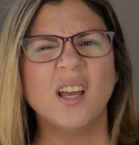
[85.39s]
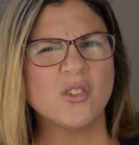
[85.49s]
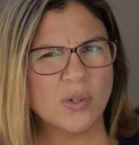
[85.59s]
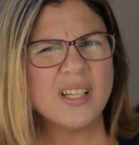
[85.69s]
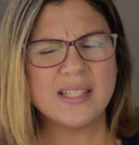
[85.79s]

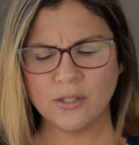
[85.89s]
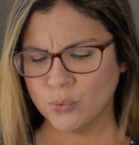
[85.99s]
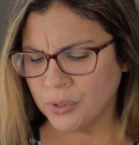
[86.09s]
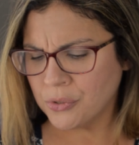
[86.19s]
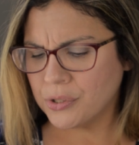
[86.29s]
It's really easy to
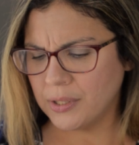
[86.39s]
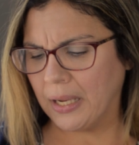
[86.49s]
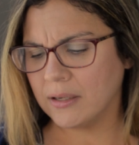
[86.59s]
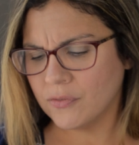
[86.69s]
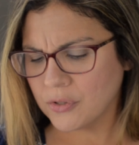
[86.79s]

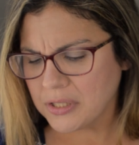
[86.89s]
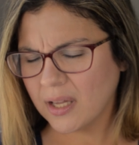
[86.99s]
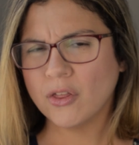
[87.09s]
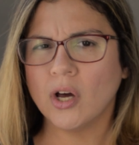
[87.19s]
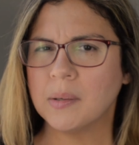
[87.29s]
understand. At first
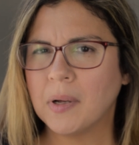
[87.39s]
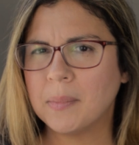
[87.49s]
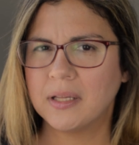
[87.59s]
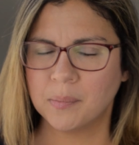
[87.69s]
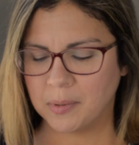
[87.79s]
I thought it might
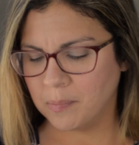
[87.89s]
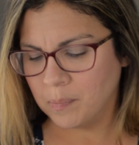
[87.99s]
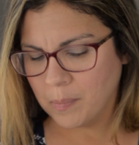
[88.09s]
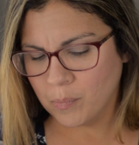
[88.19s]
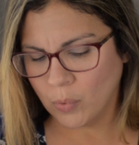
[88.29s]
be a little bit
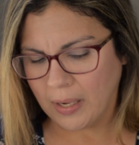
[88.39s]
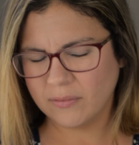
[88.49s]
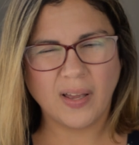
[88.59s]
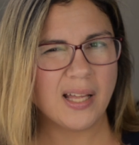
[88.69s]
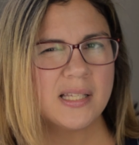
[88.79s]

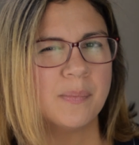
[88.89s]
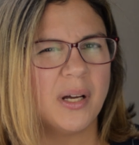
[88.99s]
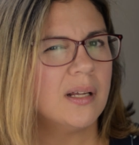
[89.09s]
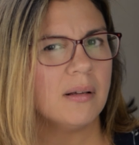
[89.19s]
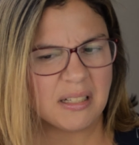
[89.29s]
advanced,
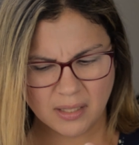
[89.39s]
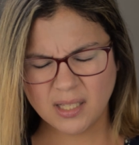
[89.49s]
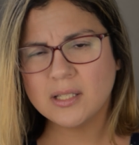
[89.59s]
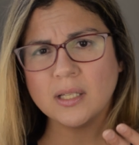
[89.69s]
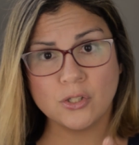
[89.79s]
but I
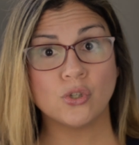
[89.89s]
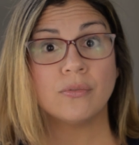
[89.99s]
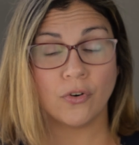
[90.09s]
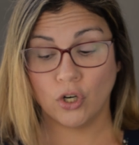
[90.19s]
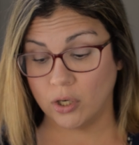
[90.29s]
think it's
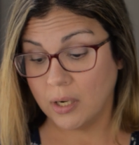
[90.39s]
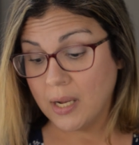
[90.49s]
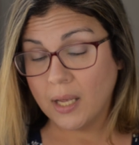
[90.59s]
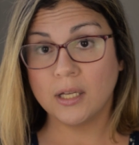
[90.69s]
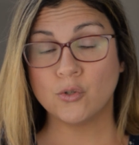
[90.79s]
good for her.
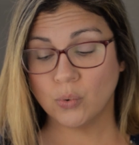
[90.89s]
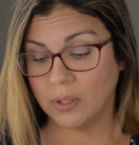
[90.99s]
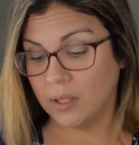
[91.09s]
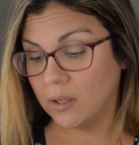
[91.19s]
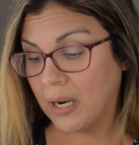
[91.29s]
It's
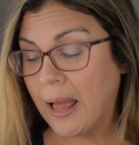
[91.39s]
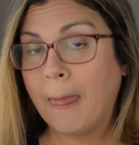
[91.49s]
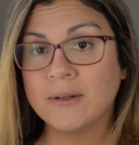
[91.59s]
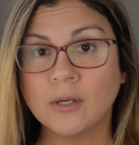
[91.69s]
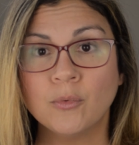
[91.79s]
really good.
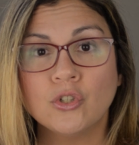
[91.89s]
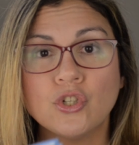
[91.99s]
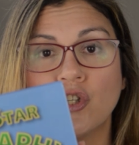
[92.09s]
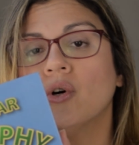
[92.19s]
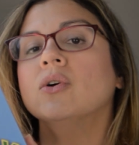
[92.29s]
So I'm
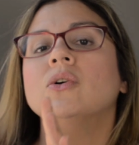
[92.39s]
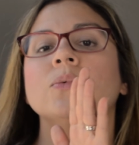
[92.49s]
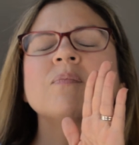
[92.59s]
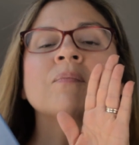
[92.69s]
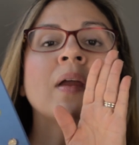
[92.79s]
gonna show
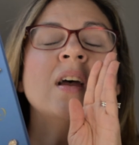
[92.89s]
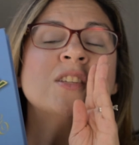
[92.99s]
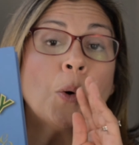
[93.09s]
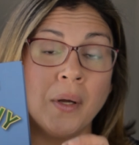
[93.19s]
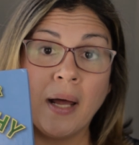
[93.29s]
you,
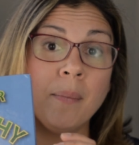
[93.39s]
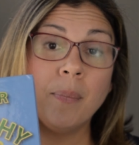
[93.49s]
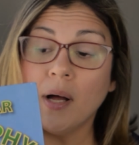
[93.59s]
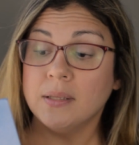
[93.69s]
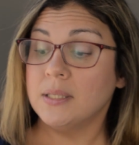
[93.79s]
so when I
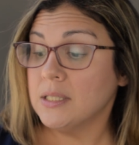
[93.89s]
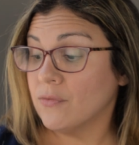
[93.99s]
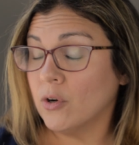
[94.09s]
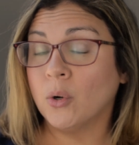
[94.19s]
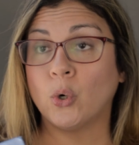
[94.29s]
bought this
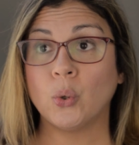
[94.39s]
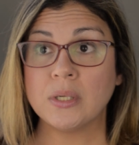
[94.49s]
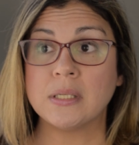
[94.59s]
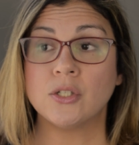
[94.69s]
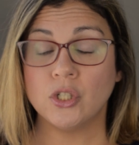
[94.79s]
from
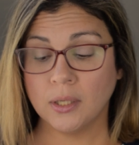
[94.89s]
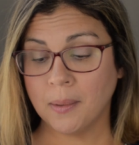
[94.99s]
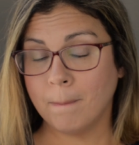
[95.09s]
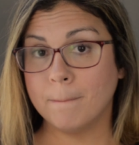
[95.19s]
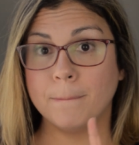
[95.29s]

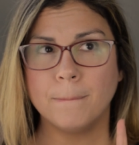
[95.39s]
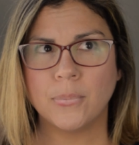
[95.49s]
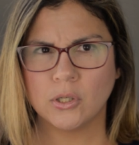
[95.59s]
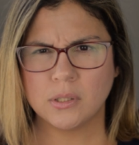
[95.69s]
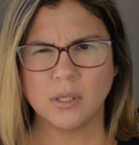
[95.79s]

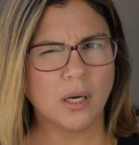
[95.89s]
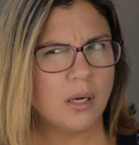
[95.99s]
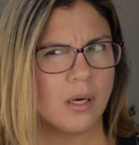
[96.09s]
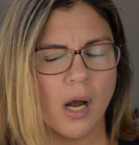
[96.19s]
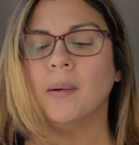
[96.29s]

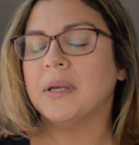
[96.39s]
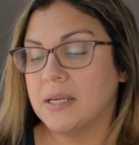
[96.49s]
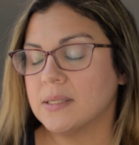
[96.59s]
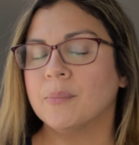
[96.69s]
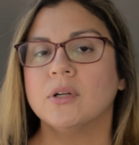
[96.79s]
ChristianBooks.com,
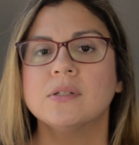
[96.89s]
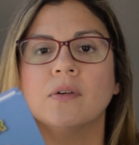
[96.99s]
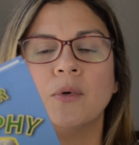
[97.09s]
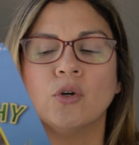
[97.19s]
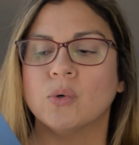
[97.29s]
yes, I bought it
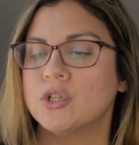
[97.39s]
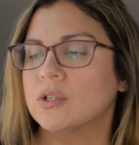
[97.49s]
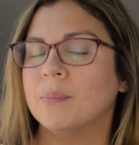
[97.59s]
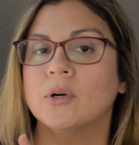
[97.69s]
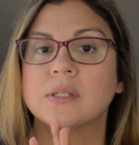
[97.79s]
from
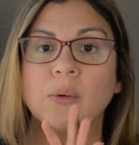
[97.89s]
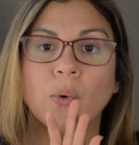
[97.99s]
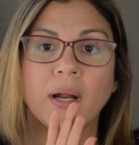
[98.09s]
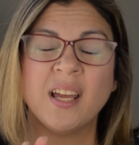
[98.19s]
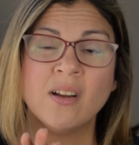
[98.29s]
Christian Books.
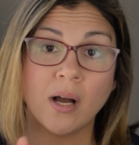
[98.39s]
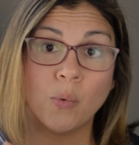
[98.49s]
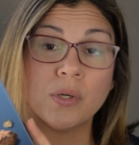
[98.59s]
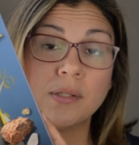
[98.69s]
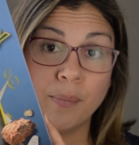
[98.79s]
What I got
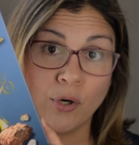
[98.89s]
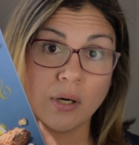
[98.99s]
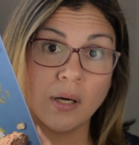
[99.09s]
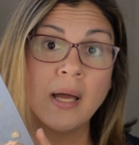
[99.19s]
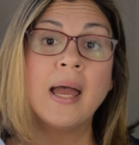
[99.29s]
was the
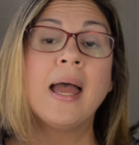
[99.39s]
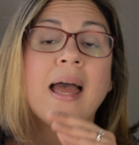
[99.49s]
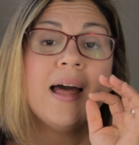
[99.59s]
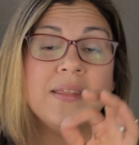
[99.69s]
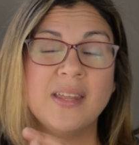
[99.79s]
book.
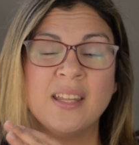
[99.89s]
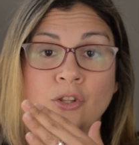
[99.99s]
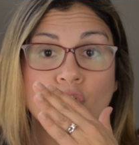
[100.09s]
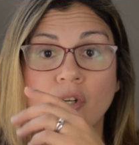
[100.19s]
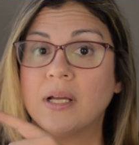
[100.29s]
And then
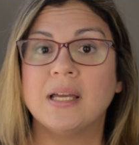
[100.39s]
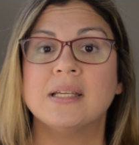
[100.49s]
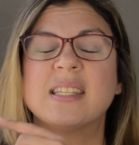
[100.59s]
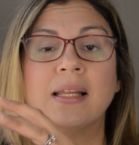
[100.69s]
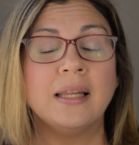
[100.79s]
there
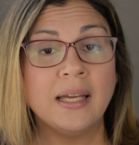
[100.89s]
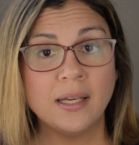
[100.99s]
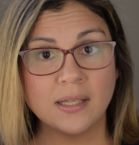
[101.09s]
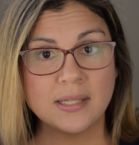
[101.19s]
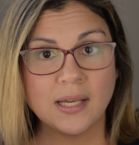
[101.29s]
is a
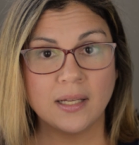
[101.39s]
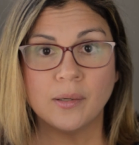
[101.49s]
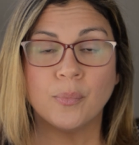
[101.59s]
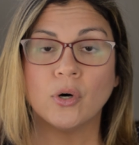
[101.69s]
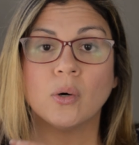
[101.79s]
link inside
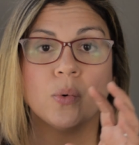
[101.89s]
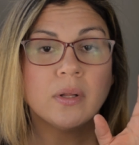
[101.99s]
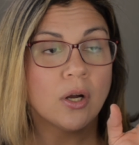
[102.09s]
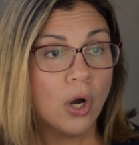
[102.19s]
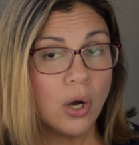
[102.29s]
the book with
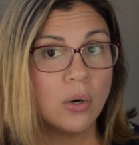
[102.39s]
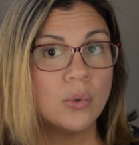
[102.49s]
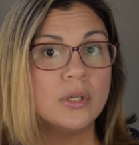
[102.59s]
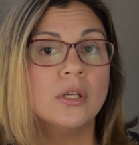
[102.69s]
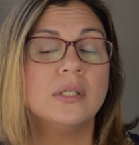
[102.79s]
a
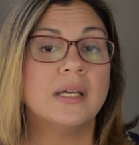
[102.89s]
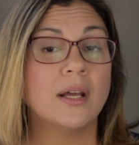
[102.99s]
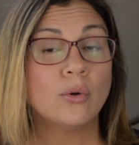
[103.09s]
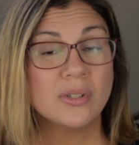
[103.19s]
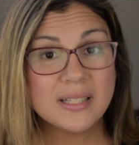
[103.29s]
code to
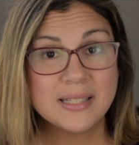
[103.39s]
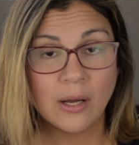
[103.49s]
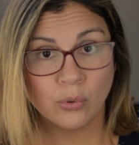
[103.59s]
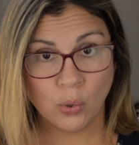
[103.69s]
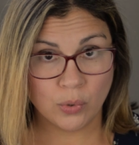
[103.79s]
get all the
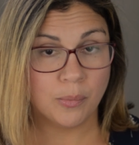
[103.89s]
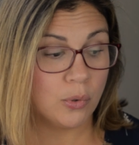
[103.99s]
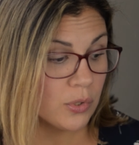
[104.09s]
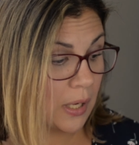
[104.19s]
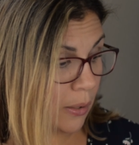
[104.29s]

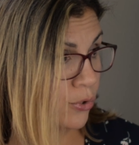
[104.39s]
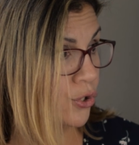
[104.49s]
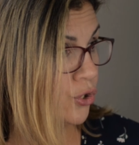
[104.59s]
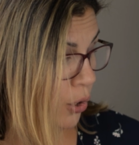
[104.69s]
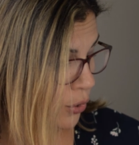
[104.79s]
downloadables. I'll
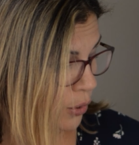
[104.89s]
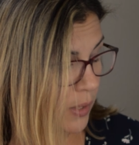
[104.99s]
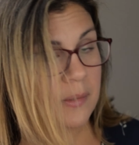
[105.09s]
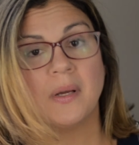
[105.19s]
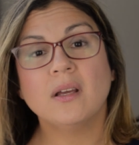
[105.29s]
show you
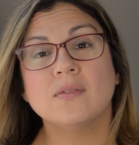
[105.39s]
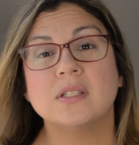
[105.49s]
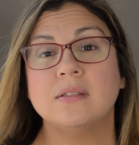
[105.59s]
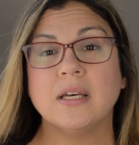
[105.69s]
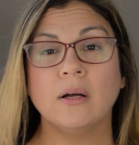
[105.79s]
as many of
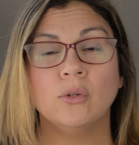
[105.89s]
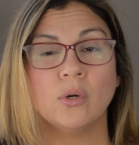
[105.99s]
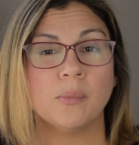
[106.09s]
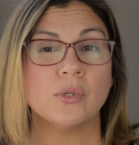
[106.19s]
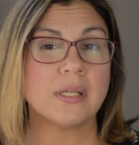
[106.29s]
the
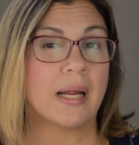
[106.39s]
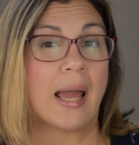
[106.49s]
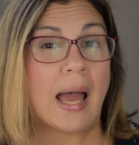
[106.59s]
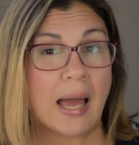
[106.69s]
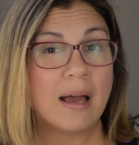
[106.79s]
downloadables that I
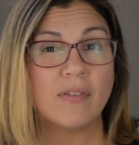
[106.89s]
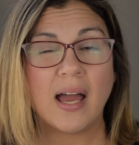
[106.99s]
have.